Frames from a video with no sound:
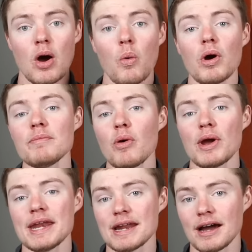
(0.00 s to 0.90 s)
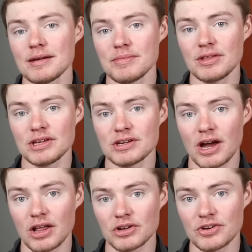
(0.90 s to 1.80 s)
$1.9 million
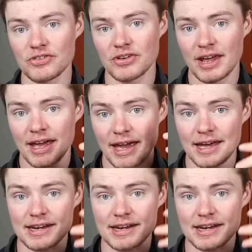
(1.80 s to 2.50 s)
at